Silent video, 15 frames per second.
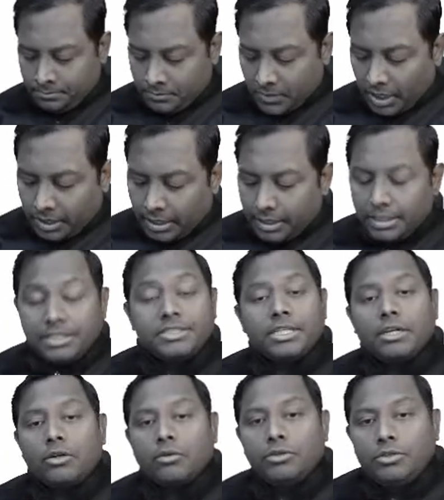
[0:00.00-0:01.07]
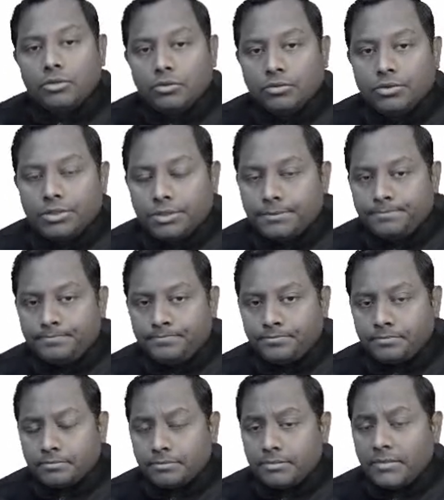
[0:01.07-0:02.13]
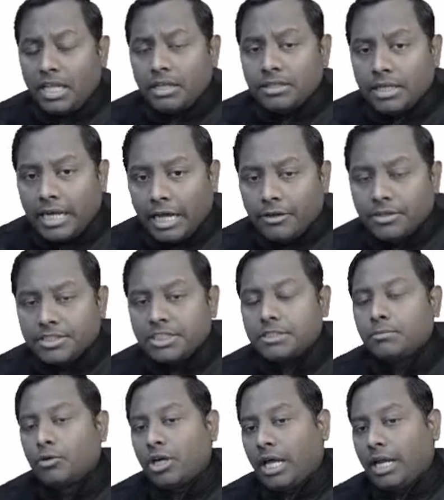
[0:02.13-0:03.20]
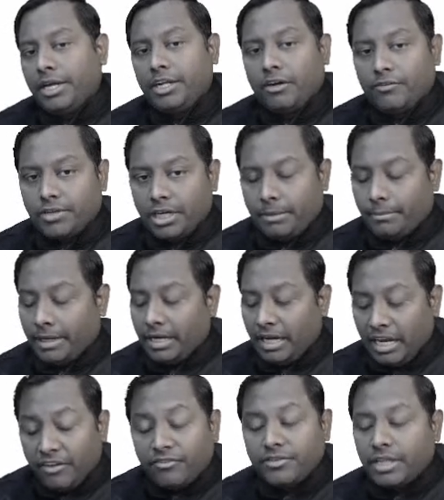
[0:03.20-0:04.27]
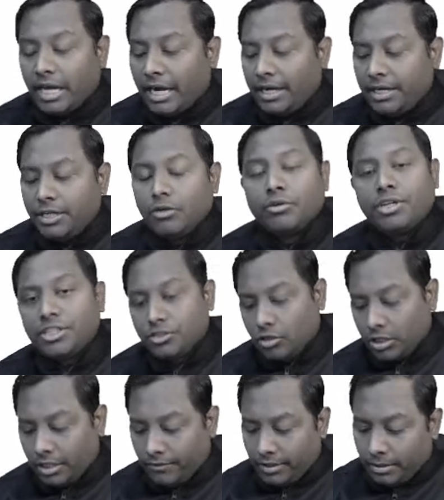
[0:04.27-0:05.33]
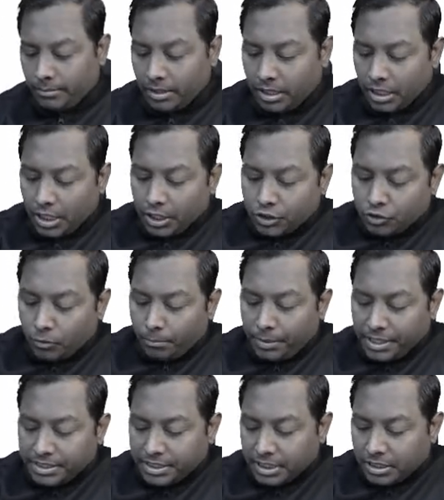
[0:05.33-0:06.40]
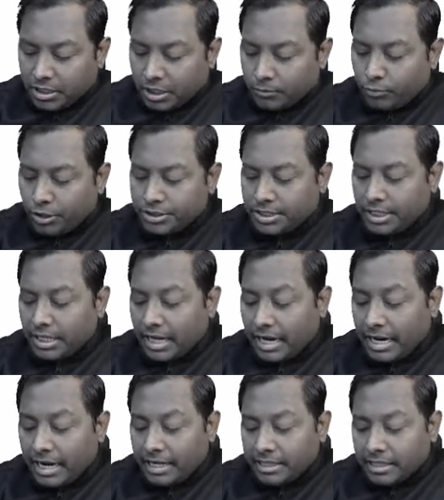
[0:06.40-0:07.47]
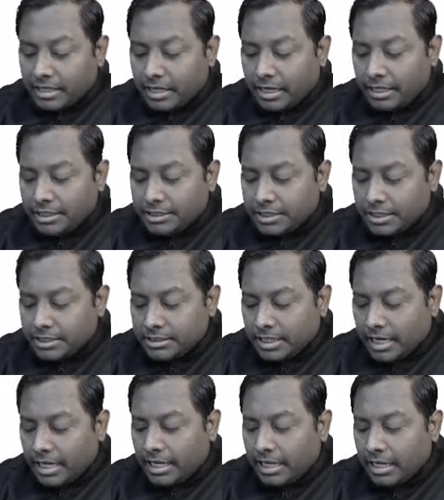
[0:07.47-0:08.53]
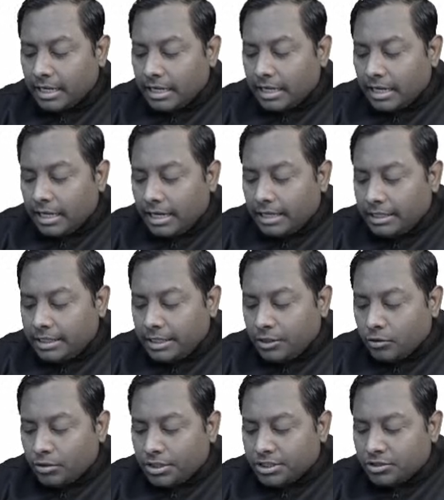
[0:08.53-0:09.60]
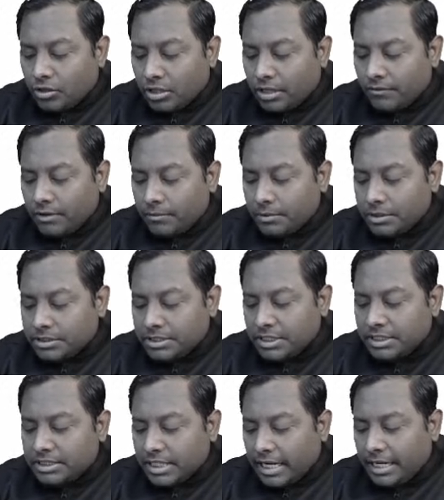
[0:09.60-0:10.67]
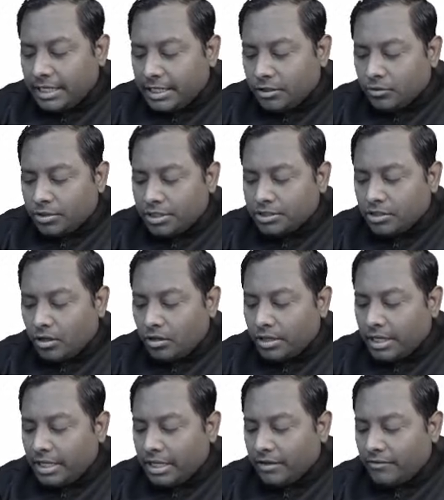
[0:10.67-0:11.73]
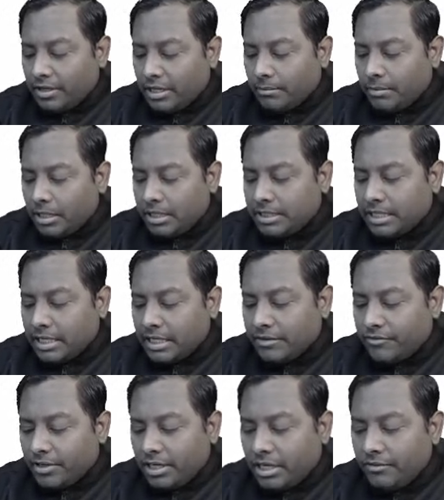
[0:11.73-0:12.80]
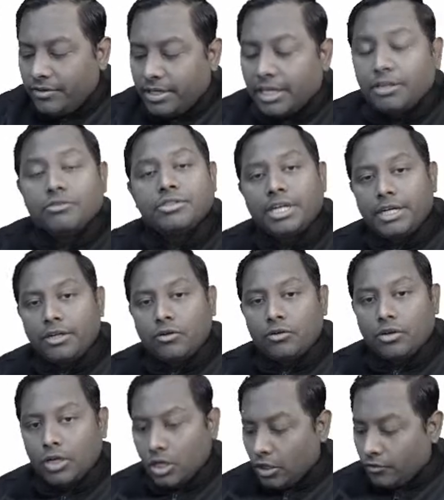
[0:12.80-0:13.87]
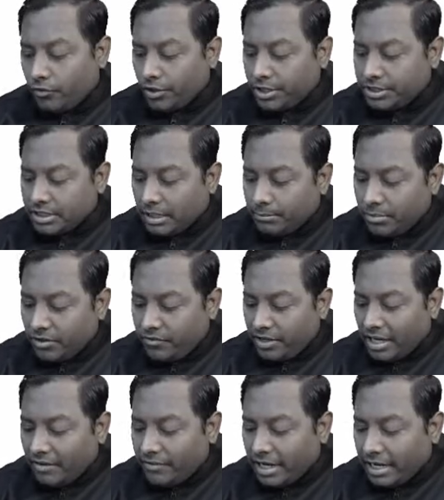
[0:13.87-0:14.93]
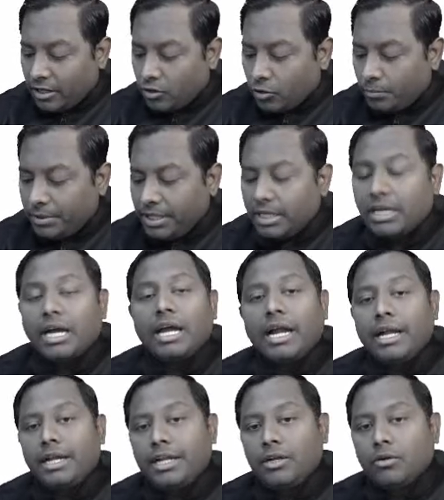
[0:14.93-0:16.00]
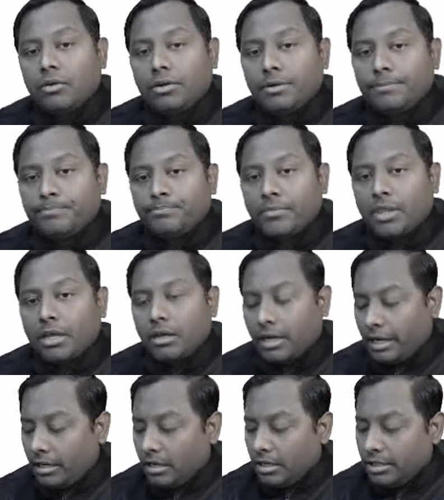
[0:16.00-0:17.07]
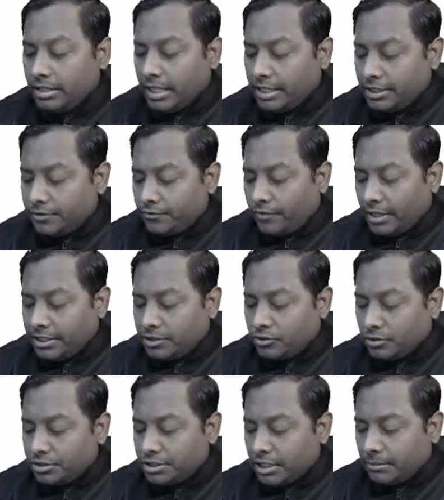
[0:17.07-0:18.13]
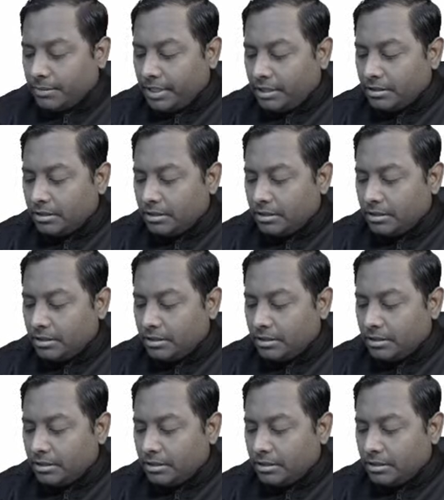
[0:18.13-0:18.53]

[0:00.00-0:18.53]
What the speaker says: The condition to use the diuresis modality of treatment if the antidote is not available. So basic drug poisoning, and the condition is that antidote is not available. Since antidote is already available, then definitely we can use antidote. For example, we have atropine ka antidote, right? That is physostigmine.